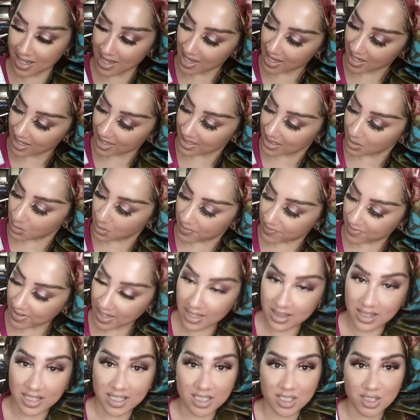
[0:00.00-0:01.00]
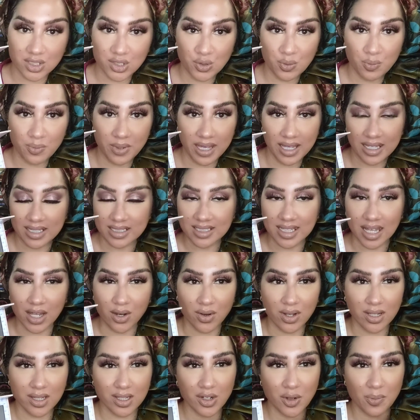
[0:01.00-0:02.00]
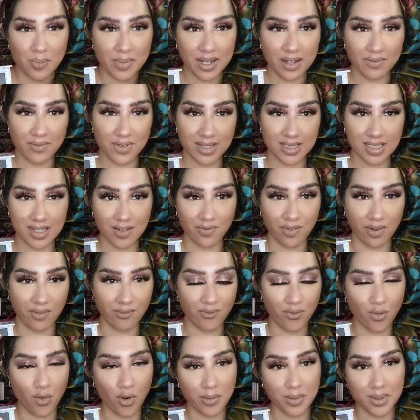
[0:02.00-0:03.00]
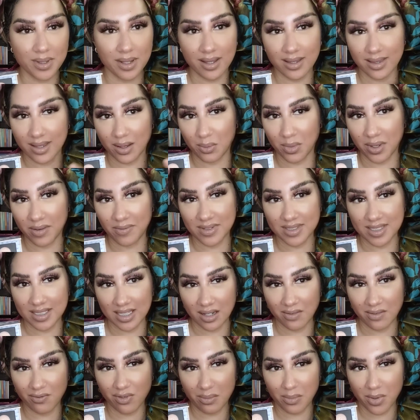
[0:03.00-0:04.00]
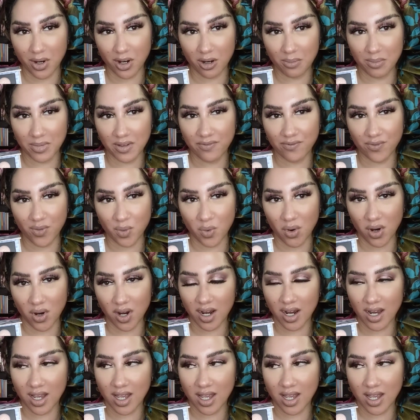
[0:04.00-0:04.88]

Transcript: and then we've got these 2 pinks that are a little bit of a different formula than we've seen from her before,